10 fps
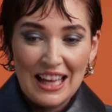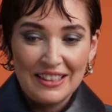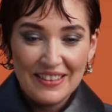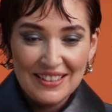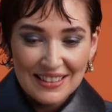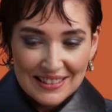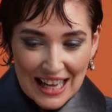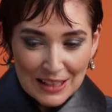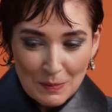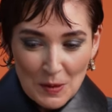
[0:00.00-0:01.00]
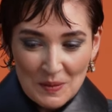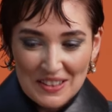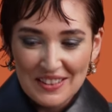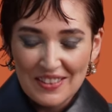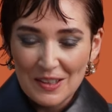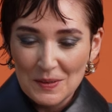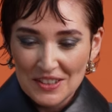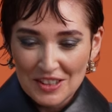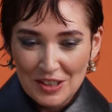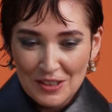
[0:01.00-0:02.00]
And at this exact moment, there
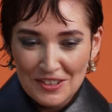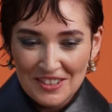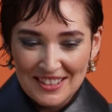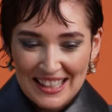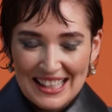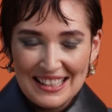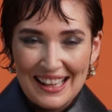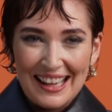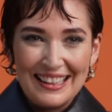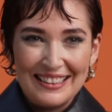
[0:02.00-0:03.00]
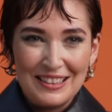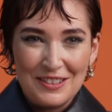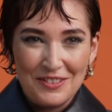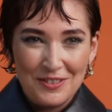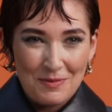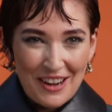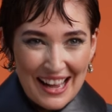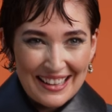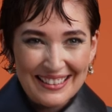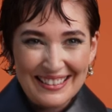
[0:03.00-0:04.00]
was a huge inhale of
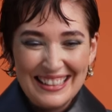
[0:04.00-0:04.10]
breath